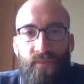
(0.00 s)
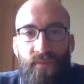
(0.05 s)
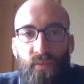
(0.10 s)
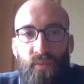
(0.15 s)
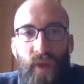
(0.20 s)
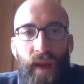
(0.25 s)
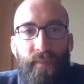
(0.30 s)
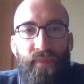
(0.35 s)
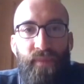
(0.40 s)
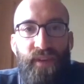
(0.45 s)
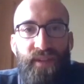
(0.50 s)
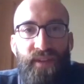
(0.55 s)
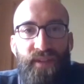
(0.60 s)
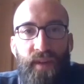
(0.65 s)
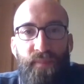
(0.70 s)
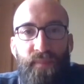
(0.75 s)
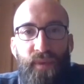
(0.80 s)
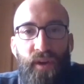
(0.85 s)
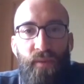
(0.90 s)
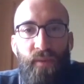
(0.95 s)
wrap things
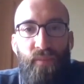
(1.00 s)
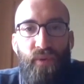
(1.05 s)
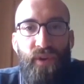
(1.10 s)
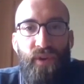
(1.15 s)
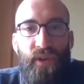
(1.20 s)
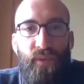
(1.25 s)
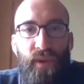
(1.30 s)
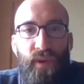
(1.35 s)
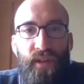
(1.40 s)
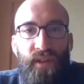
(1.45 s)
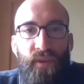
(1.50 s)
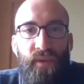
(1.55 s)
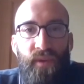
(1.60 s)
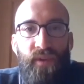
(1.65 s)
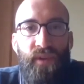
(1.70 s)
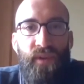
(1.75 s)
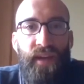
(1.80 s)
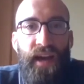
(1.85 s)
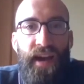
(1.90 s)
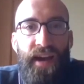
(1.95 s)
up here pretty quickly
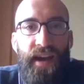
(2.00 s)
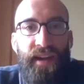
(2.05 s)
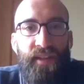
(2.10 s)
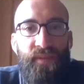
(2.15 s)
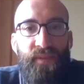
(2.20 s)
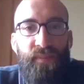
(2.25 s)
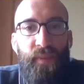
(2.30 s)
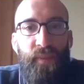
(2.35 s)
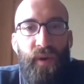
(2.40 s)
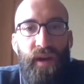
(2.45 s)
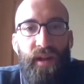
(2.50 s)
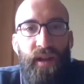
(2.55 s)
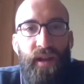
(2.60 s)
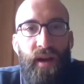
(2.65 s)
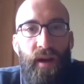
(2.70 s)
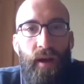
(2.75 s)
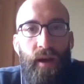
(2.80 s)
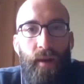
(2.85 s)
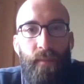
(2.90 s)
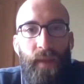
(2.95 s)
with you guys, but
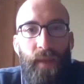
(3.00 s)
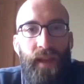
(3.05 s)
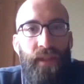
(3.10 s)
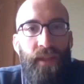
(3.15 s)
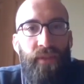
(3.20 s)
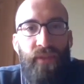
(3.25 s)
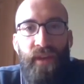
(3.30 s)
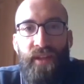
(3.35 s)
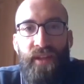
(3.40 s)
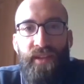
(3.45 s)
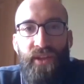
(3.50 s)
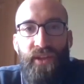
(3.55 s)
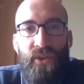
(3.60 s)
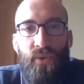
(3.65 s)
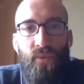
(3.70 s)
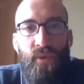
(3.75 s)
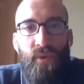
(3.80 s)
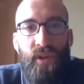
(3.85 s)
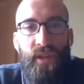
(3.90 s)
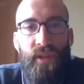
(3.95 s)
anything that
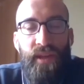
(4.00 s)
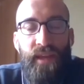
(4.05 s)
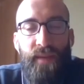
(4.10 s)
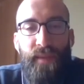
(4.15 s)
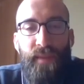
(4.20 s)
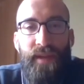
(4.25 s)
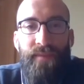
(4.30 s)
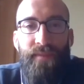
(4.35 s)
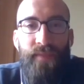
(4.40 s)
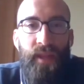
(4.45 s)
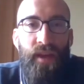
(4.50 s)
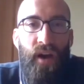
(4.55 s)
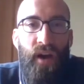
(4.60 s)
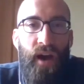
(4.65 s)
you're really, I mean,